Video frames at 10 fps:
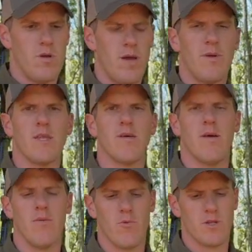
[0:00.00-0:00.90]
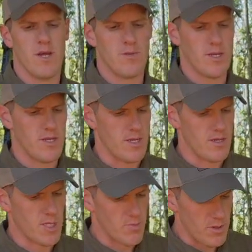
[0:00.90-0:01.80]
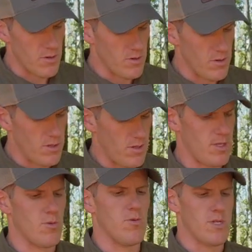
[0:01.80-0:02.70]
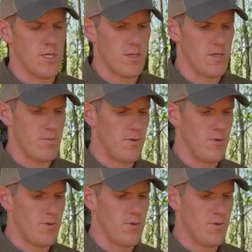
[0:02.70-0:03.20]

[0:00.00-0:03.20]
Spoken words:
How many more times can I say spill in this one sentence?